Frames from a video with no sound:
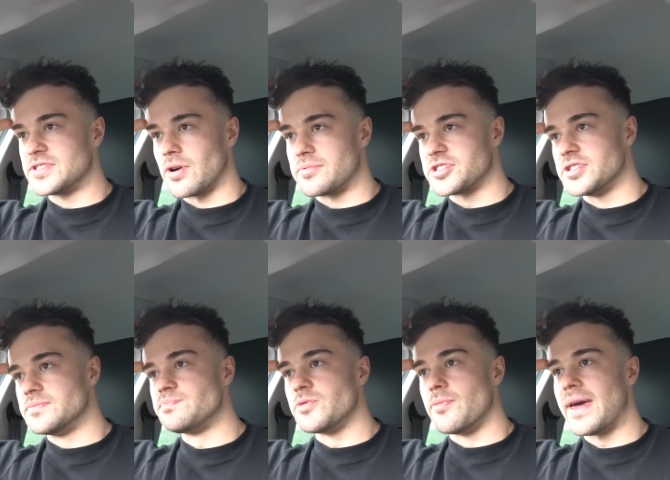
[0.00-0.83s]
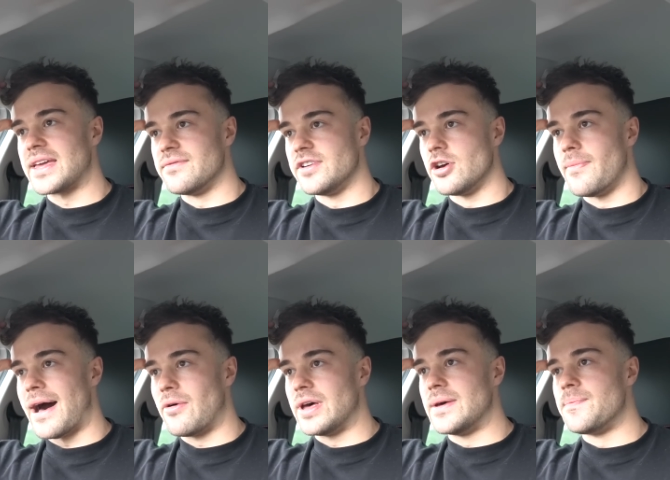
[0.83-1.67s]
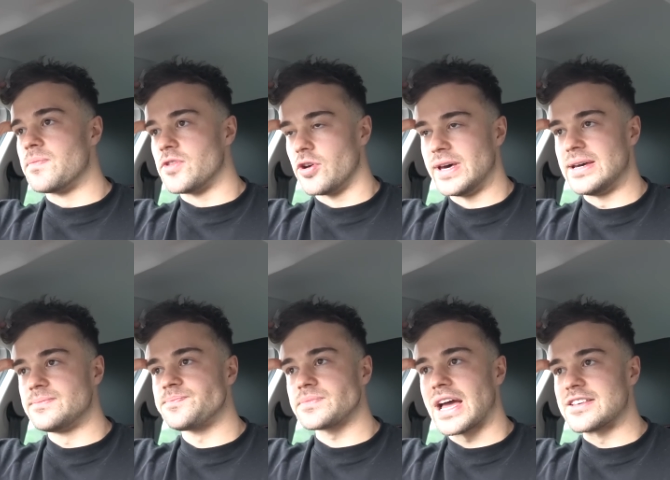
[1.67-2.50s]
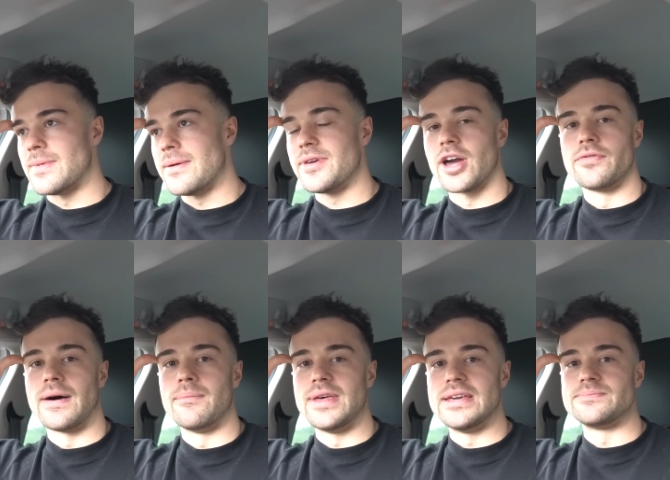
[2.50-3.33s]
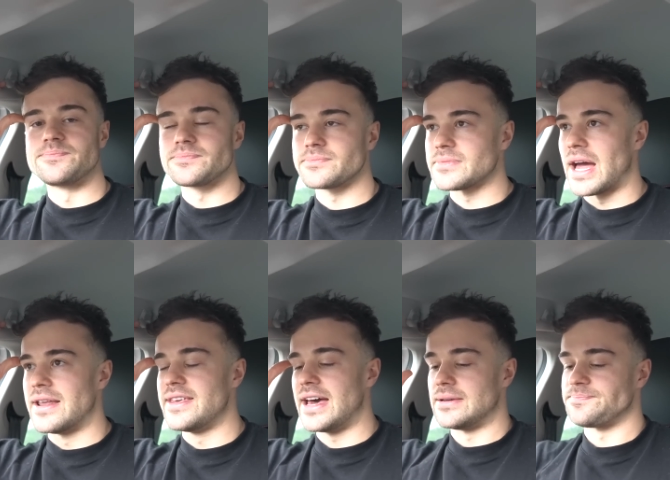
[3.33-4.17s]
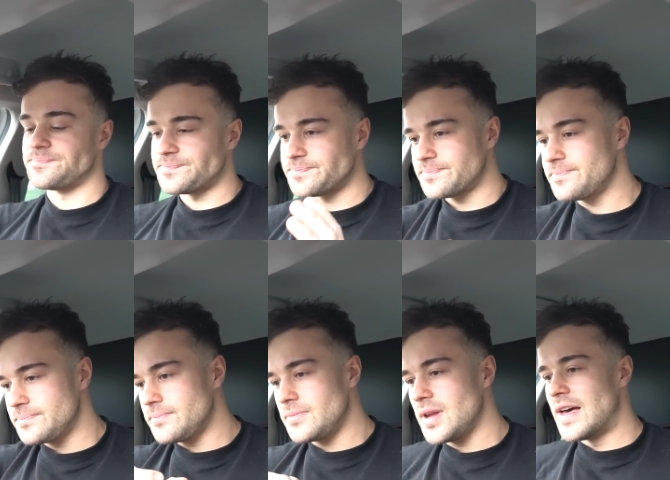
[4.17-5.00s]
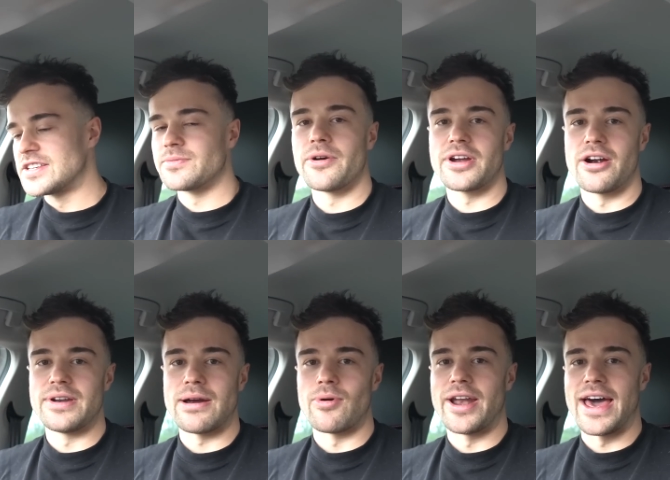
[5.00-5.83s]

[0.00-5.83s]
description. You're making a video about it. Do it. Has made me a GoFundMe. And yeah, that's where we're currently at right